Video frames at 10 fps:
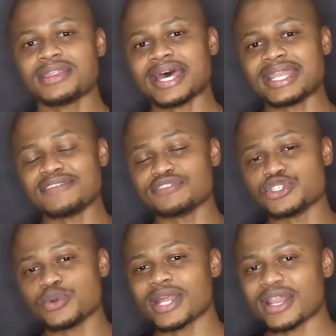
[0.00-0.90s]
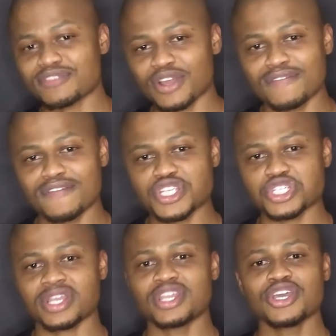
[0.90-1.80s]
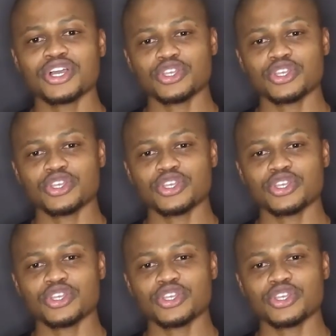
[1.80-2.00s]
that if you do it out of conviction,